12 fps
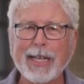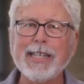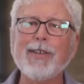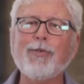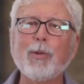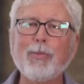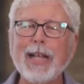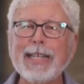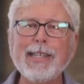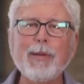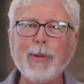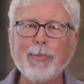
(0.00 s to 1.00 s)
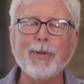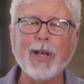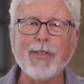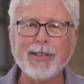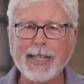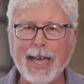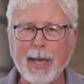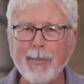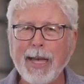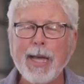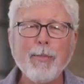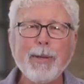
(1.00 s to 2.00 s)
Because if you're blessing people all the
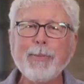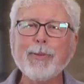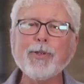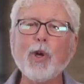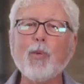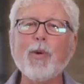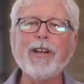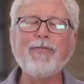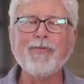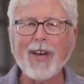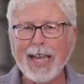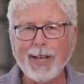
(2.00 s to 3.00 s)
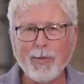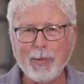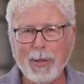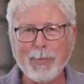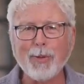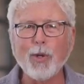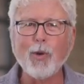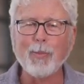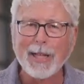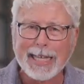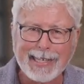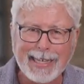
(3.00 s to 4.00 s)
time, people don't want to fight with people who are
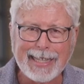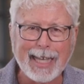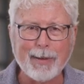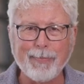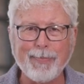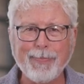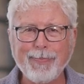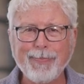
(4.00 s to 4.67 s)
blessing them.